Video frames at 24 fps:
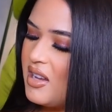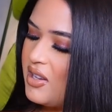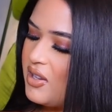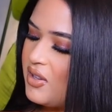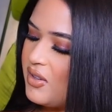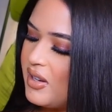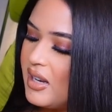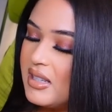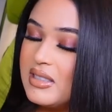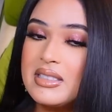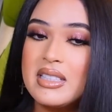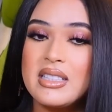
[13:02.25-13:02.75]

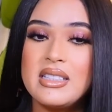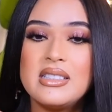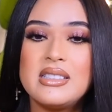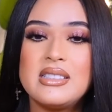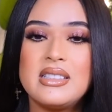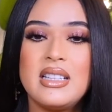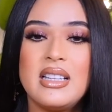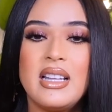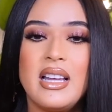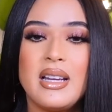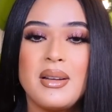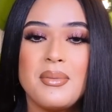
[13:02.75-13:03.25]
You guys can
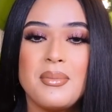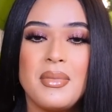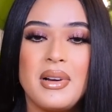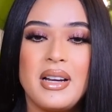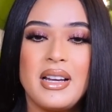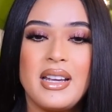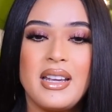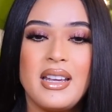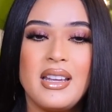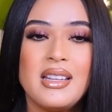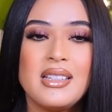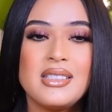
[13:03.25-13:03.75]
see like
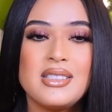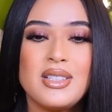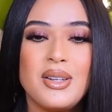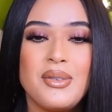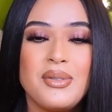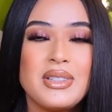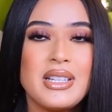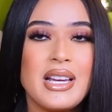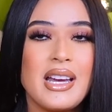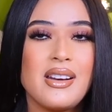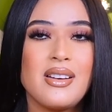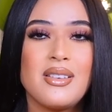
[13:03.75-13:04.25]
my
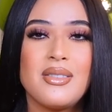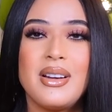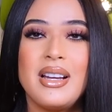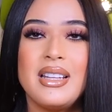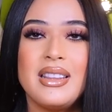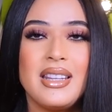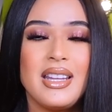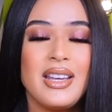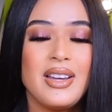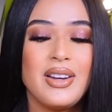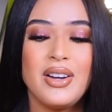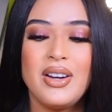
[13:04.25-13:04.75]
self tanner
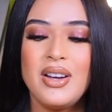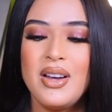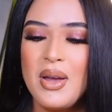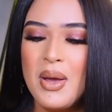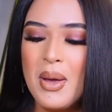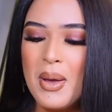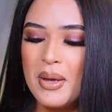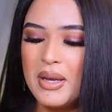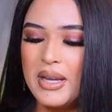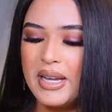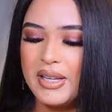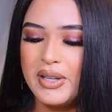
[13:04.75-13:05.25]
right there.
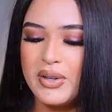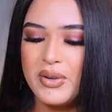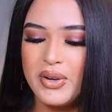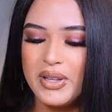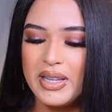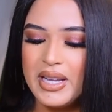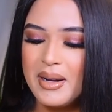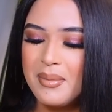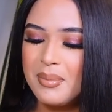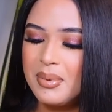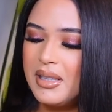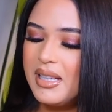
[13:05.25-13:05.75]
Ignore
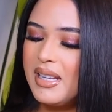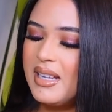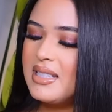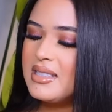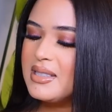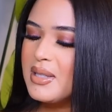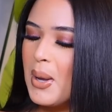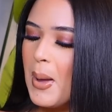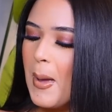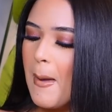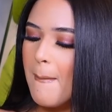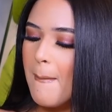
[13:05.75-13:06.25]
that please.